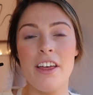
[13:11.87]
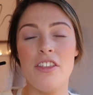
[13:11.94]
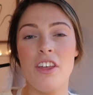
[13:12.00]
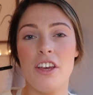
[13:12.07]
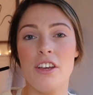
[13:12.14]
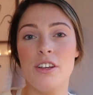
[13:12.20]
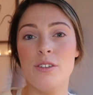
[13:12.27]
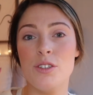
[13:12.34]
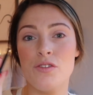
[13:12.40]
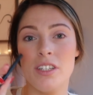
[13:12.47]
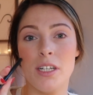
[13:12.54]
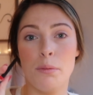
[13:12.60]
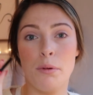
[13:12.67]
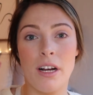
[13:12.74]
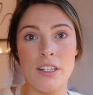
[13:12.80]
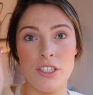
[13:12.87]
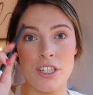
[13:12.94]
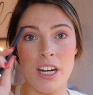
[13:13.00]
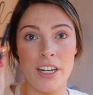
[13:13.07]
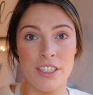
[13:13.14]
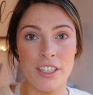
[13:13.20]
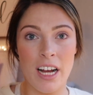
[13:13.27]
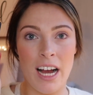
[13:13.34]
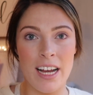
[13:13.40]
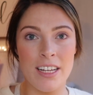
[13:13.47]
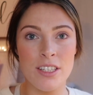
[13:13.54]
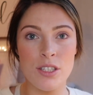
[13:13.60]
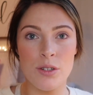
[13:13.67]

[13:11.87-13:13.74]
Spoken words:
that you use for your bronzer on your eyes.